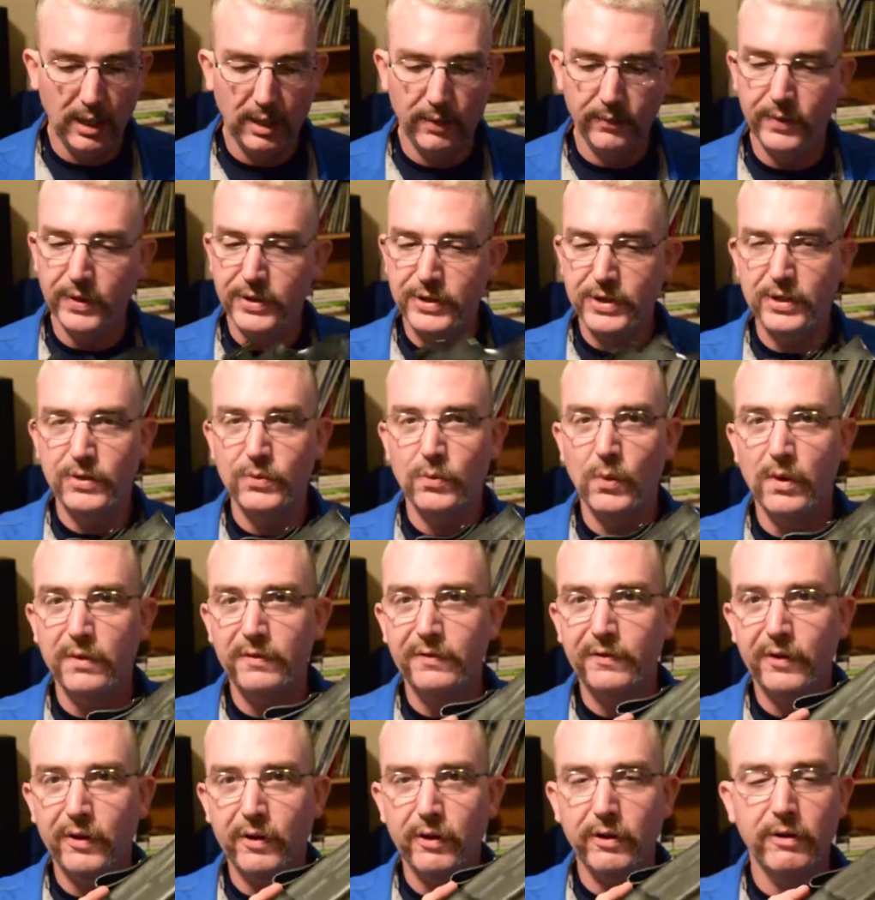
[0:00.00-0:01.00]
This is one
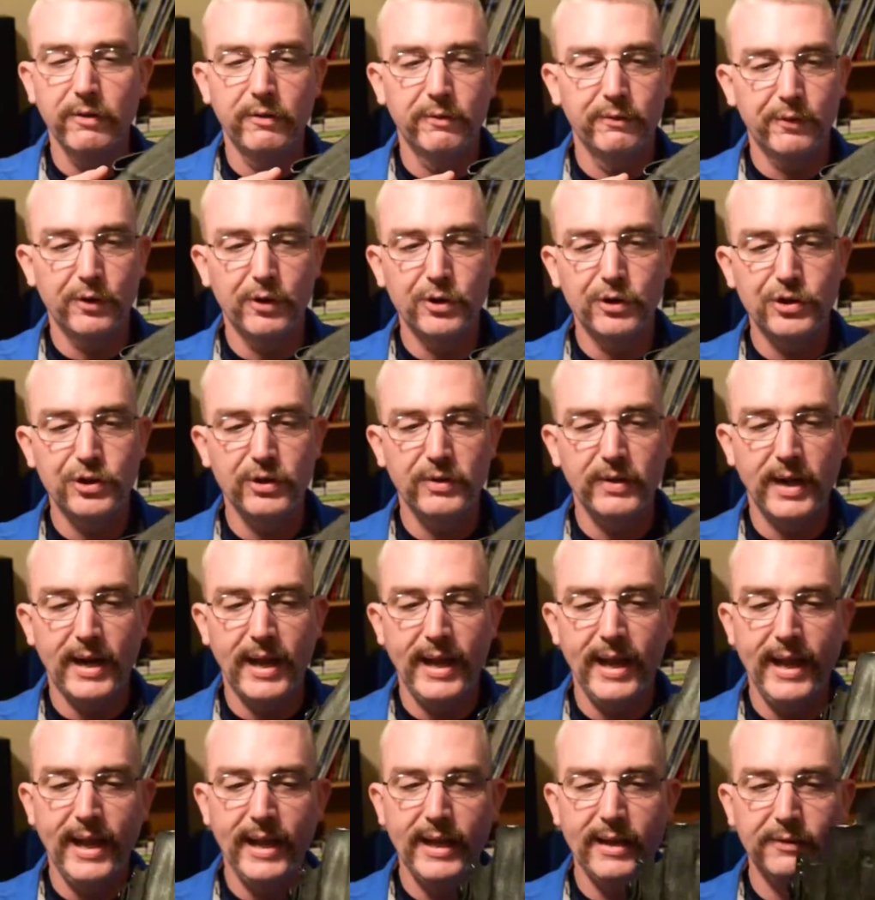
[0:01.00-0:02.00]
version that I
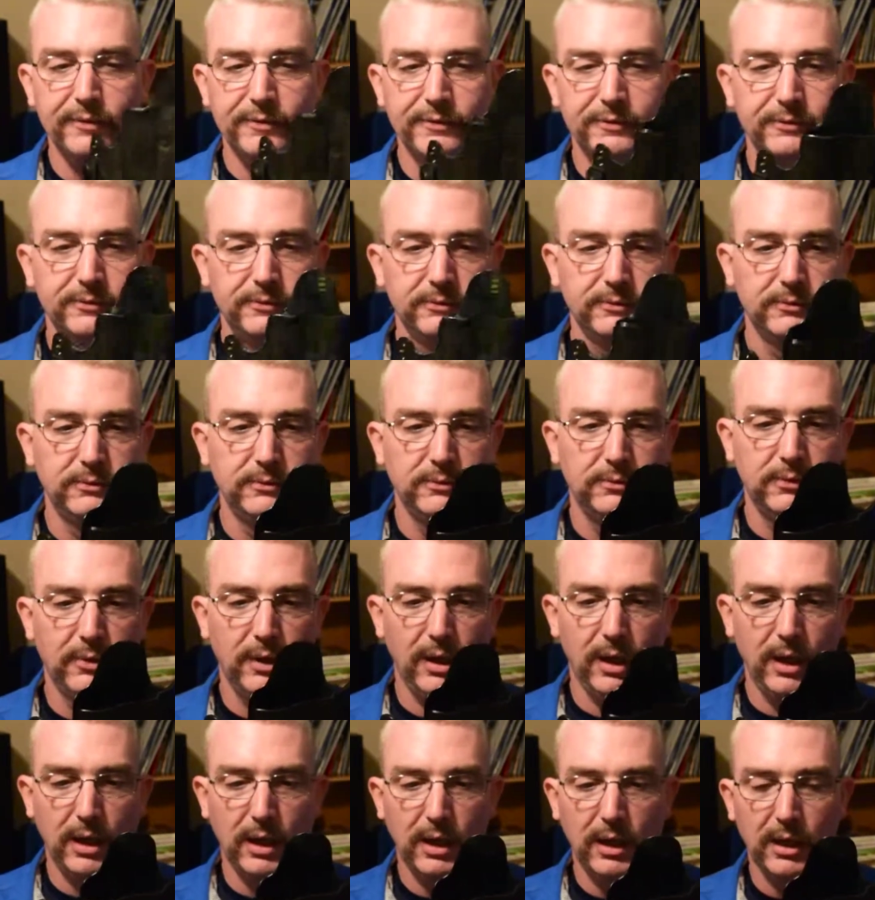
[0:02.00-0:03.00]
have.
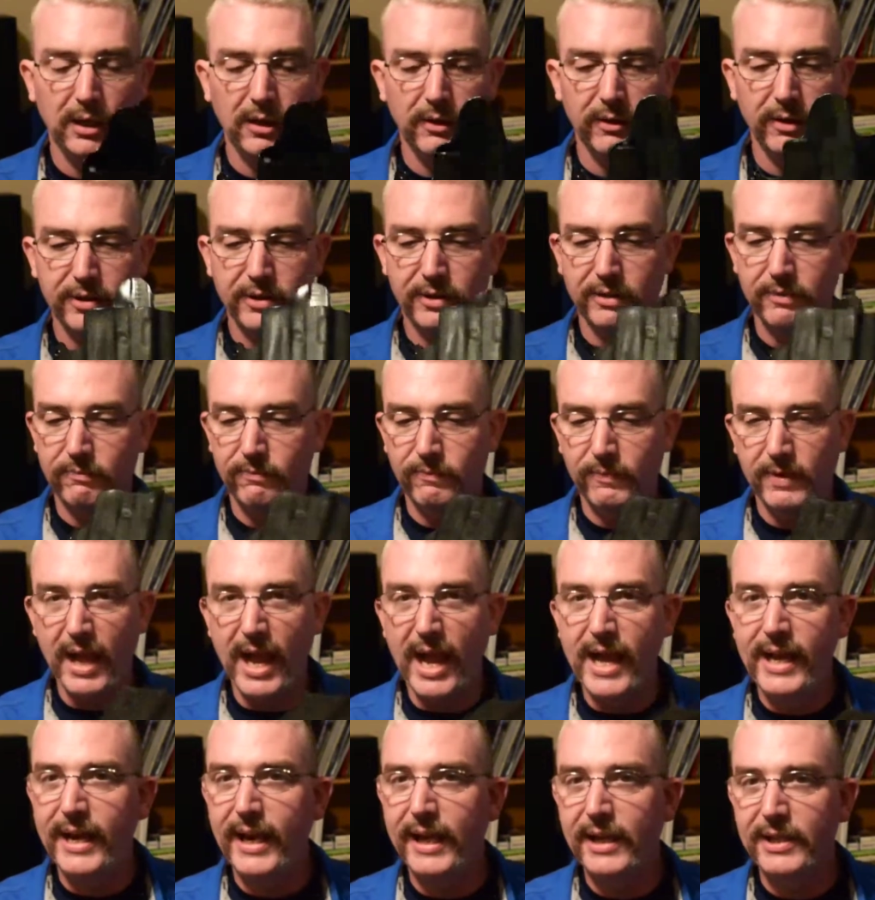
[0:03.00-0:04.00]
It's
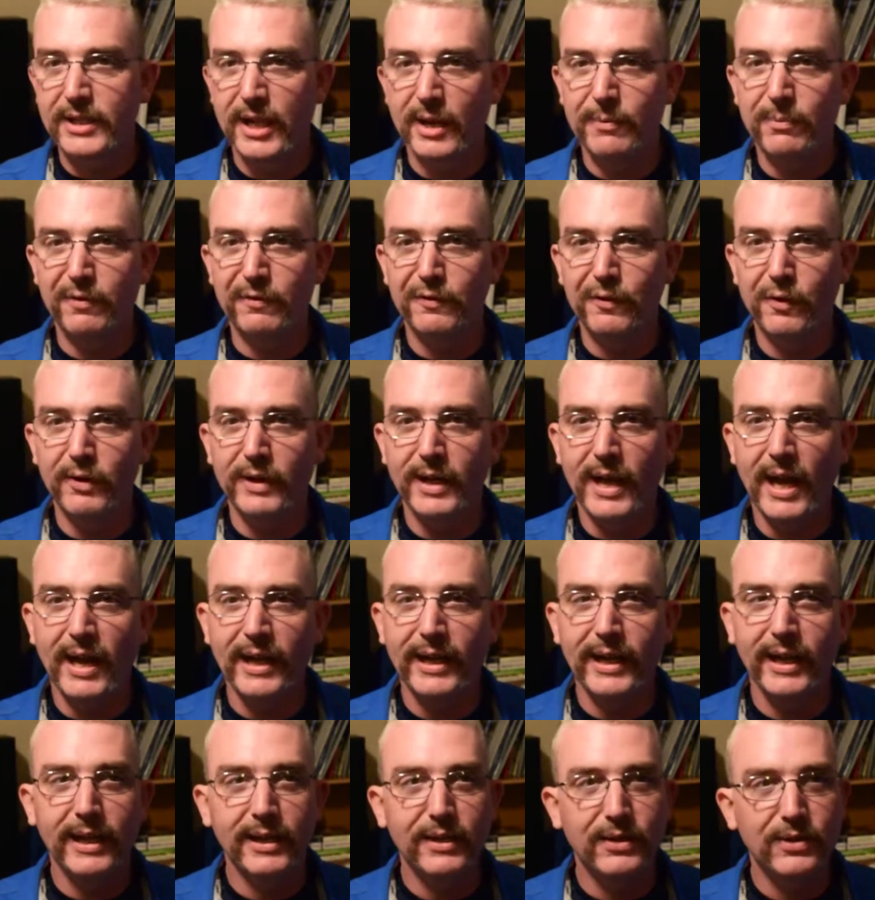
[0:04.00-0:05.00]
Kydex. I prefer
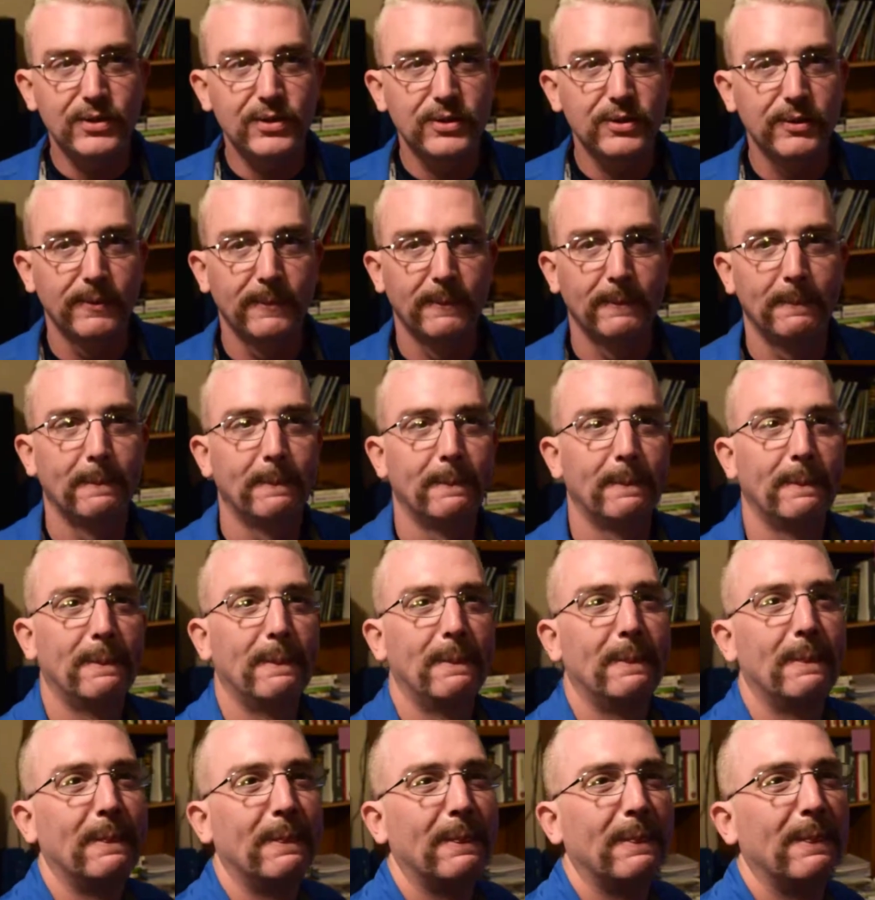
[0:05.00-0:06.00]
Kydex.
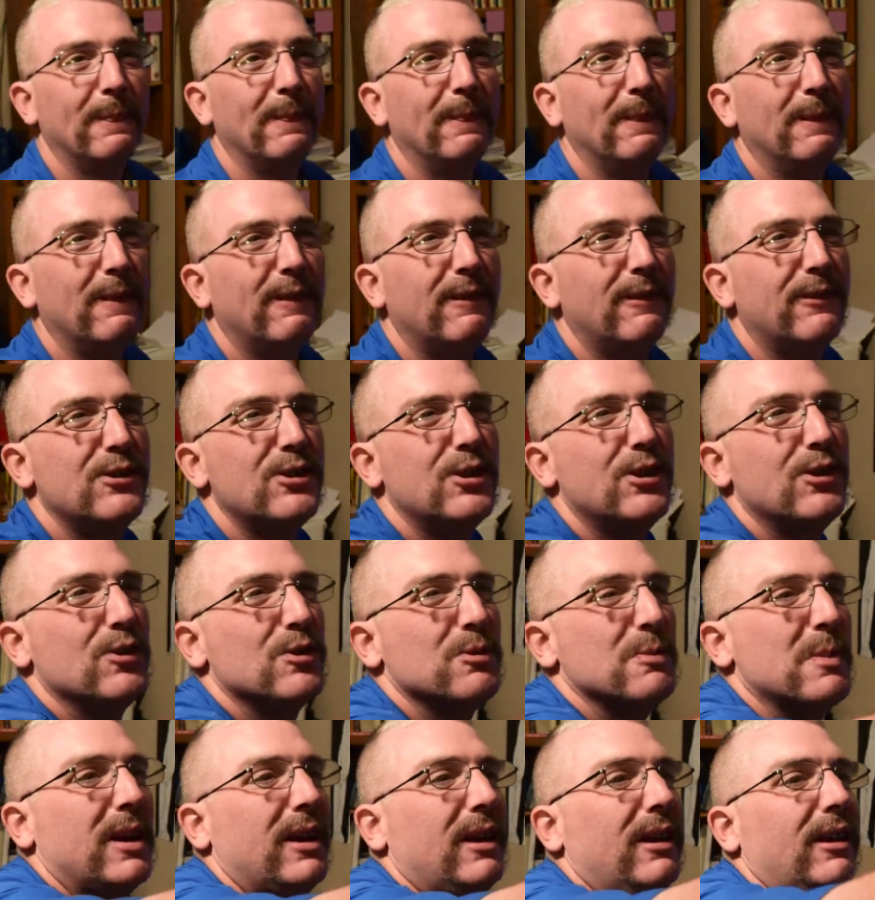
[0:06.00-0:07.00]

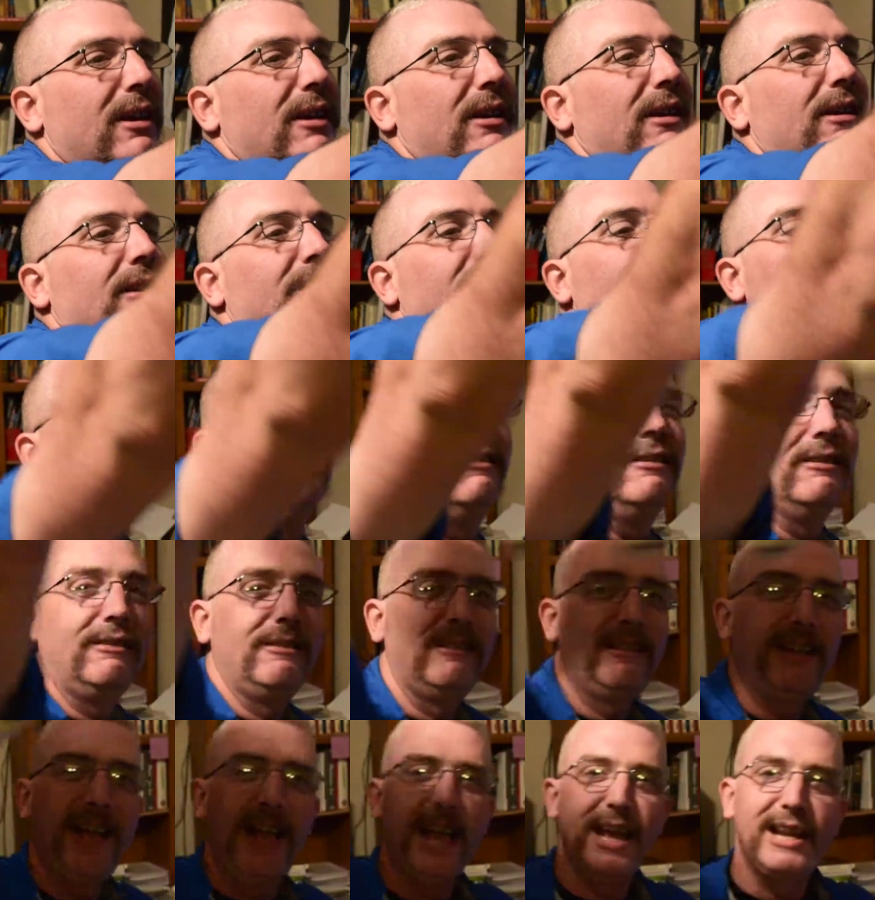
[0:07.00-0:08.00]
Excuse me,
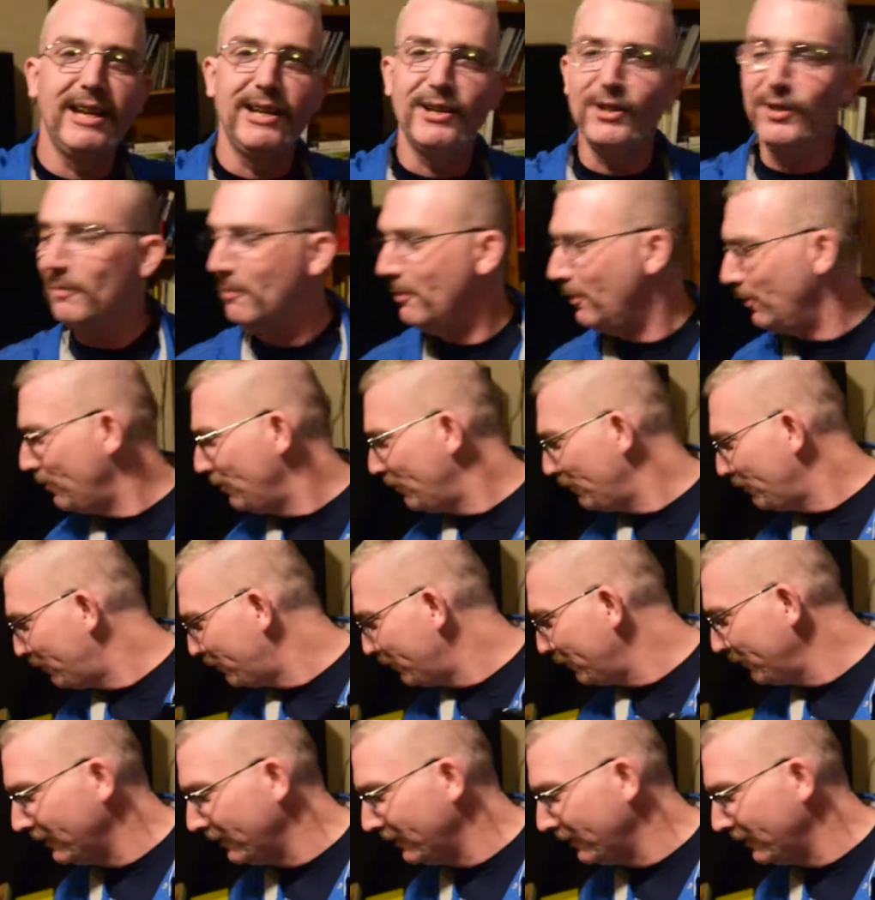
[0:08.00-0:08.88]
cat needs to move.